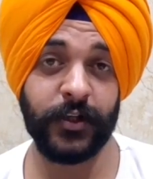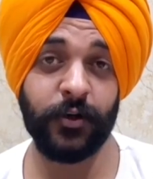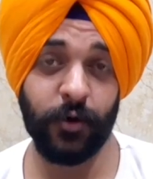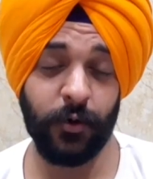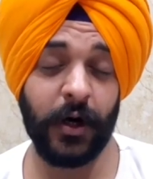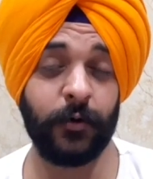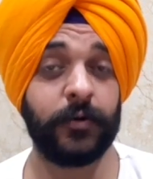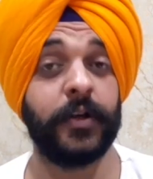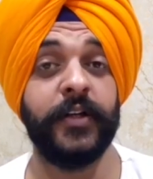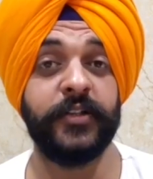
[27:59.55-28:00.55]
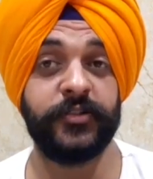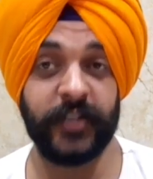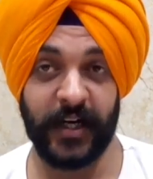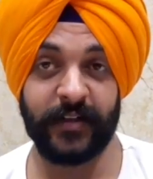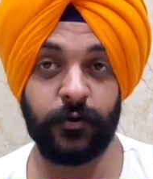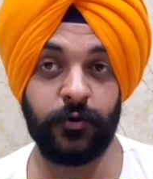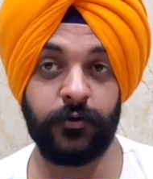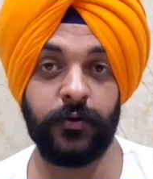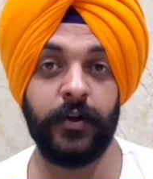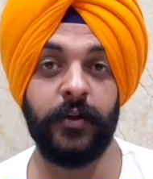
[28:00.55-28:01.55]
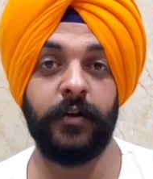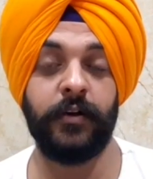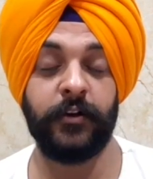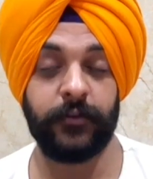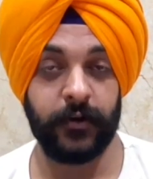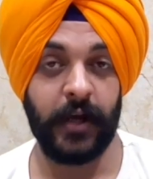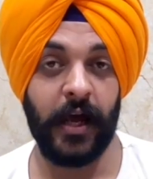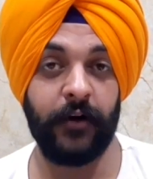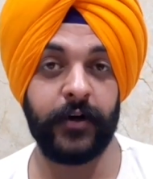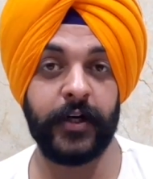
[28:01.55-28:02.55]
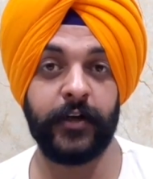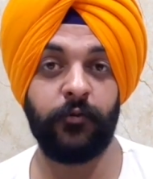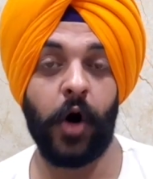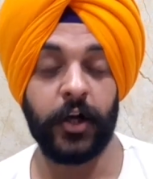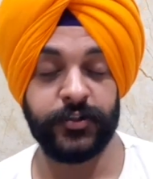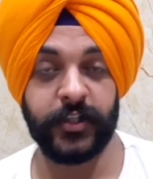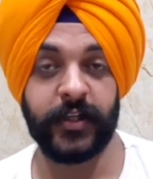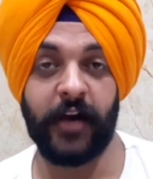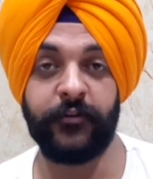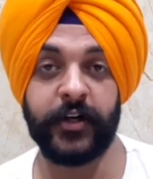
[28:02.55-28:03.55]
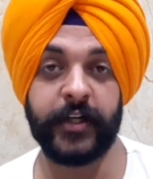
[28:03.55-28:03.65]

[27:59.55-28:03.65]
Go out, check those, listen every day, watch it every